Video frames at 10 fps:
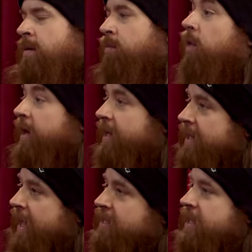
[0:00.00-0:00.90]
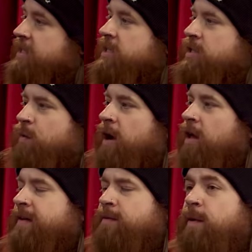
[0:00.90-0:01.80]
Blood Incantation as
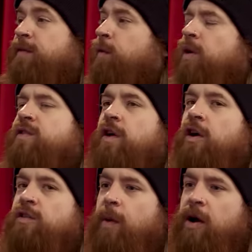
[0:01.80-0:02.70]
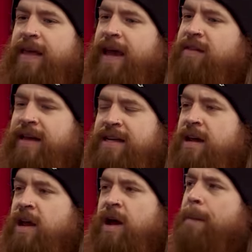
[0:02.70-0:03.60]
well. Even before Starspawn, they had like
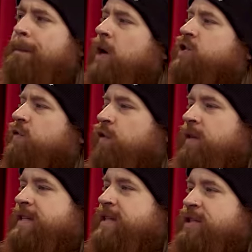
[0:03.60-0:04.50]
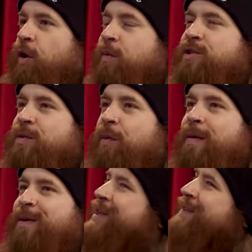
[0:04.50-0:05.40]
a bunch of releases, almost to the point where it